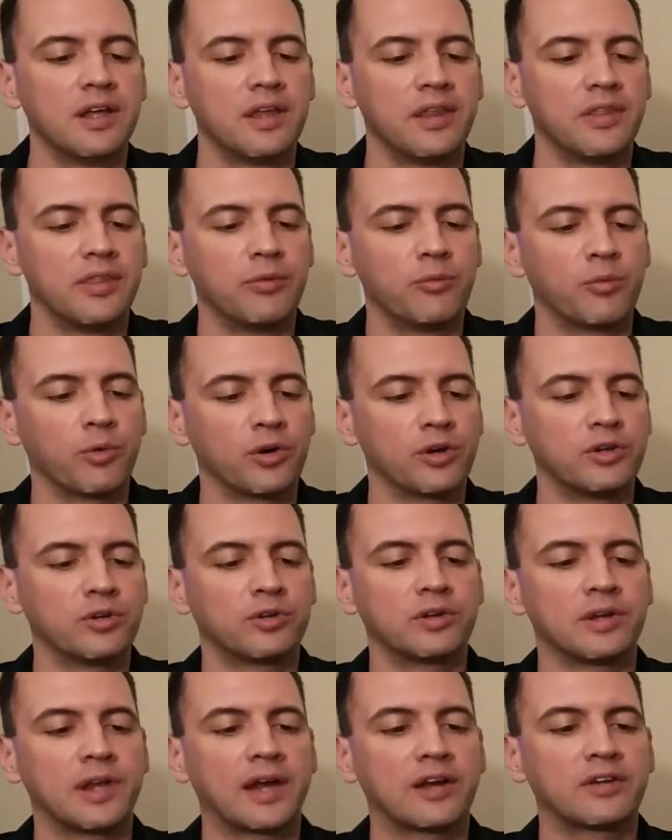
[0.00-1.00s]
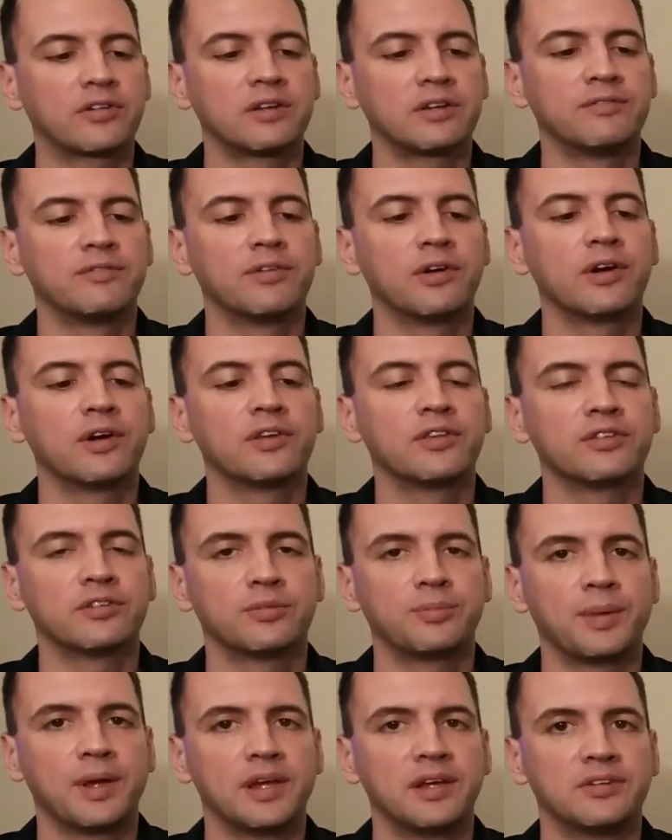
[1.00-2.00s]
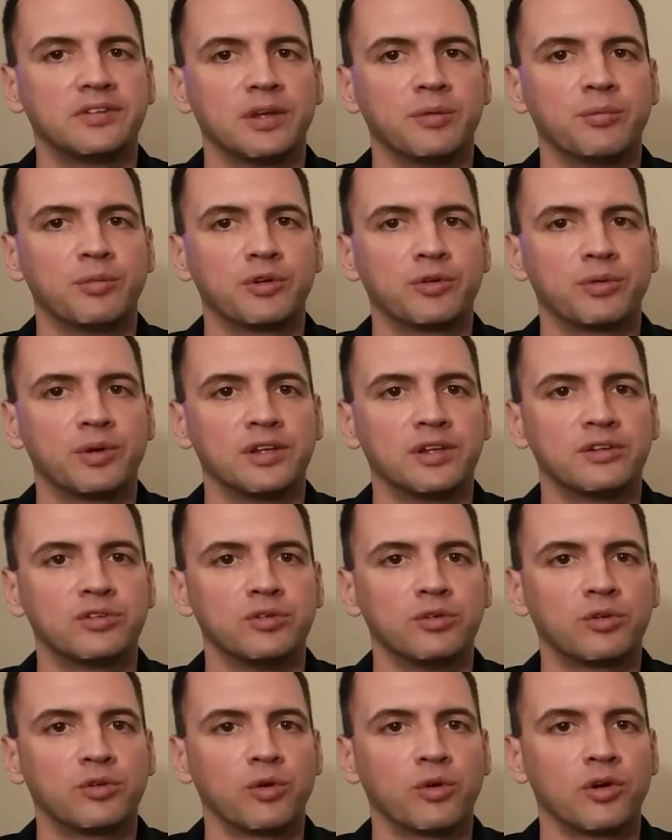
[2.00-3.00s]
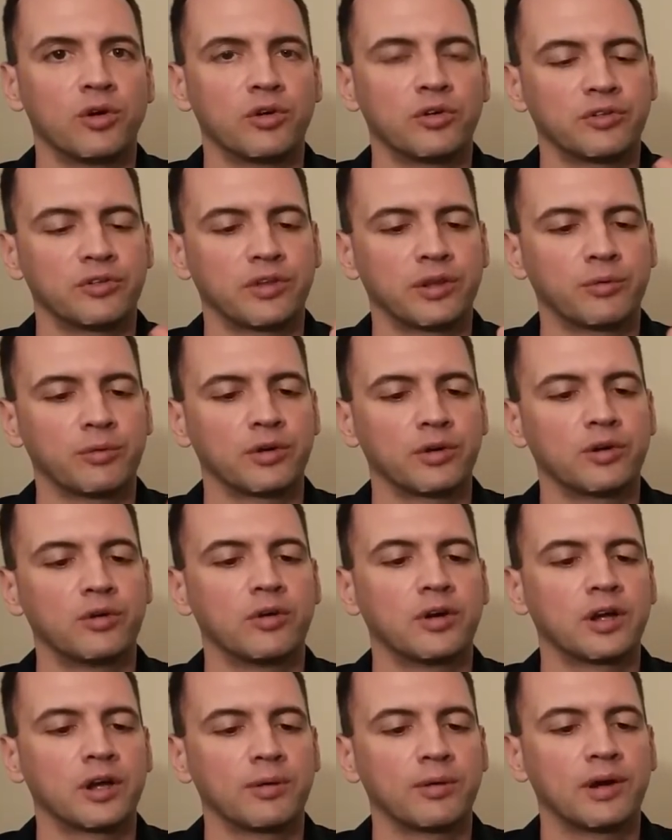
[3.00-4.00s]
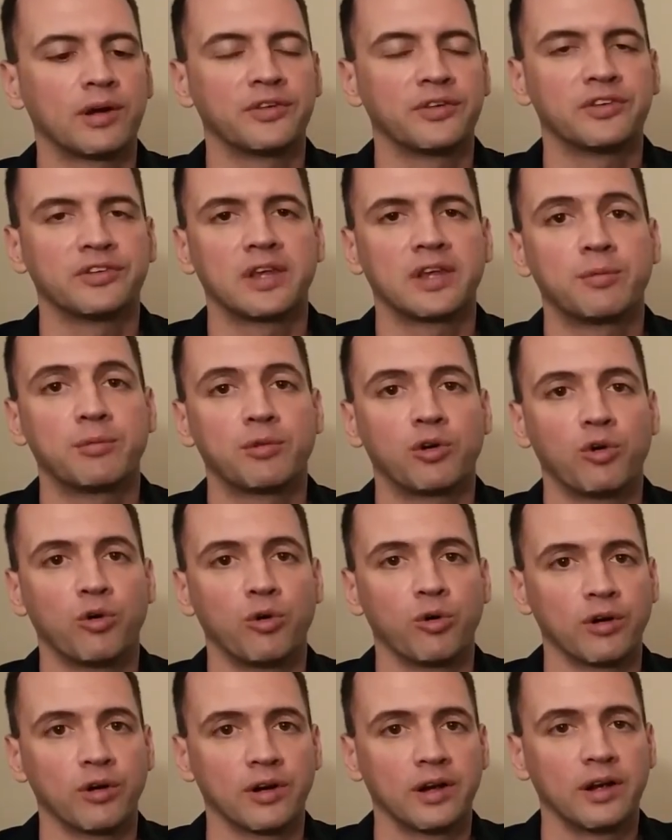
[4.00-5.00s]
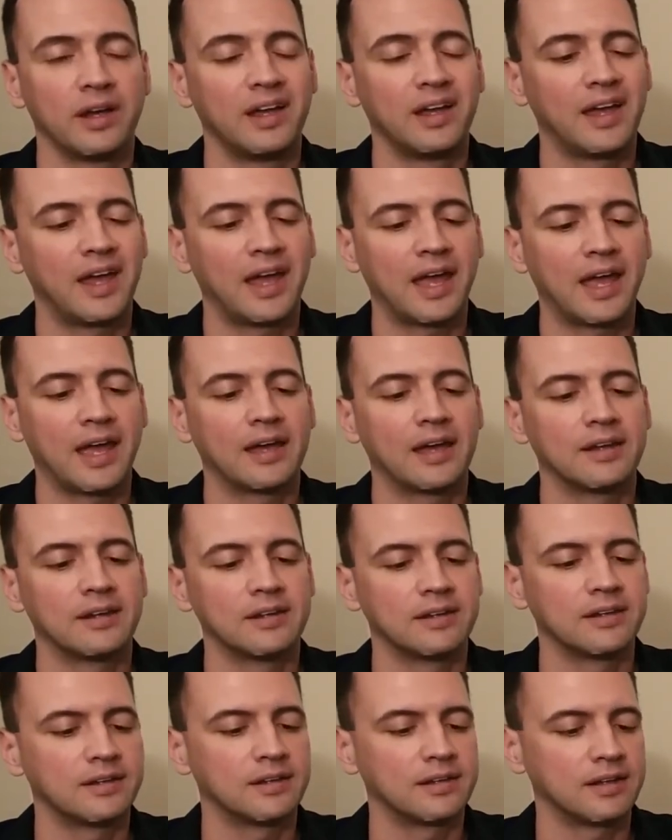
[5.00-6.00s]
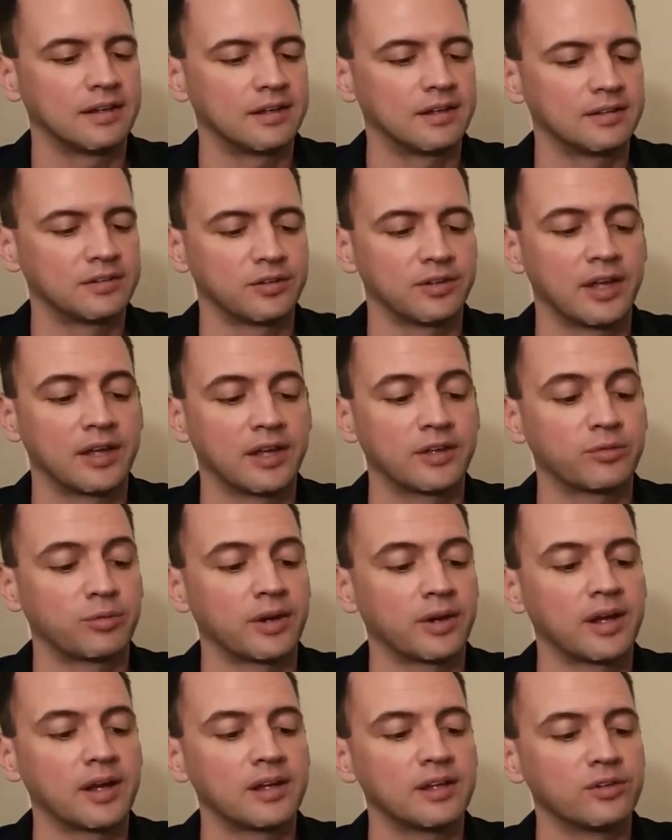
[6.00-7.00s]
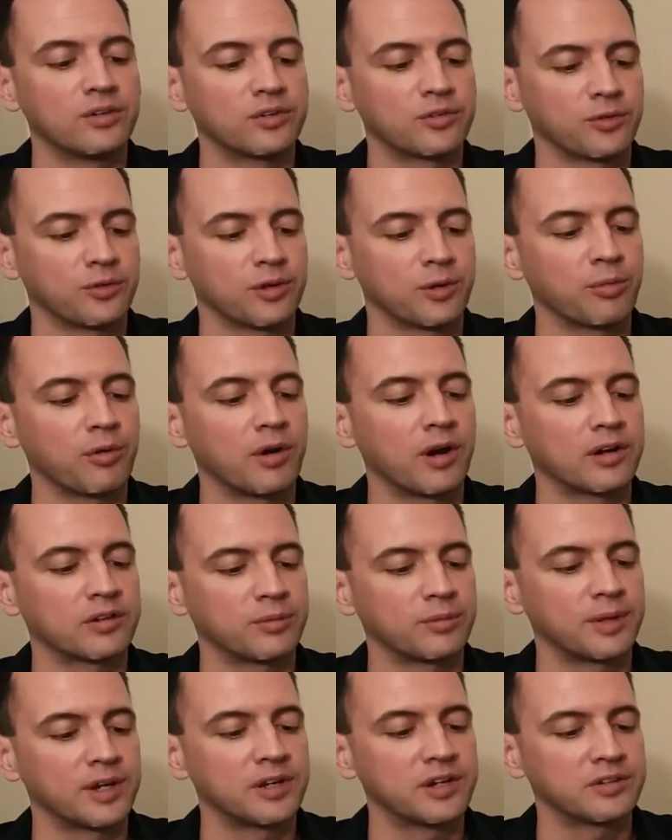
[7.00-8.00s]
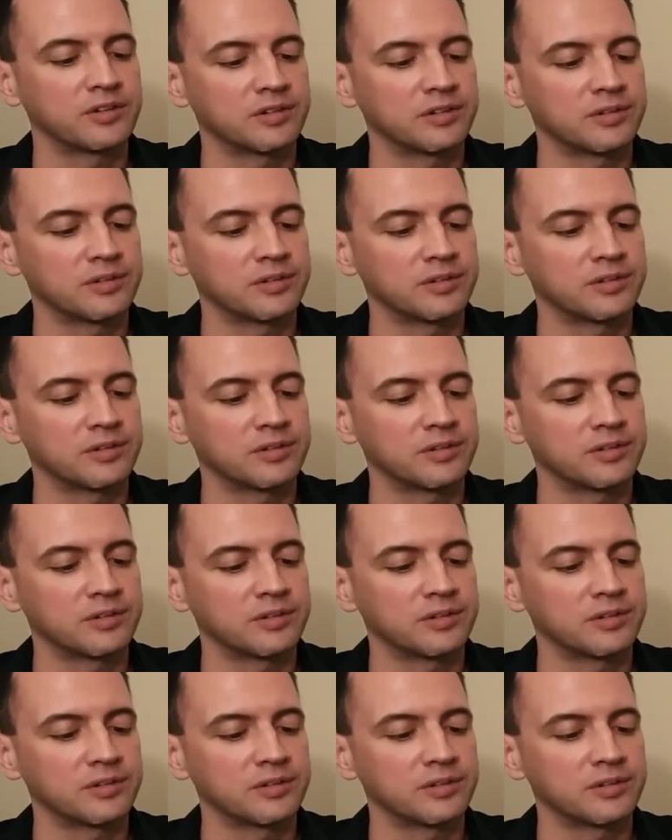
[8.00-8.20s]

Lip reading: where you could actually vary the space in between two coils that were going around the same core, and so that's what I use for an approximation.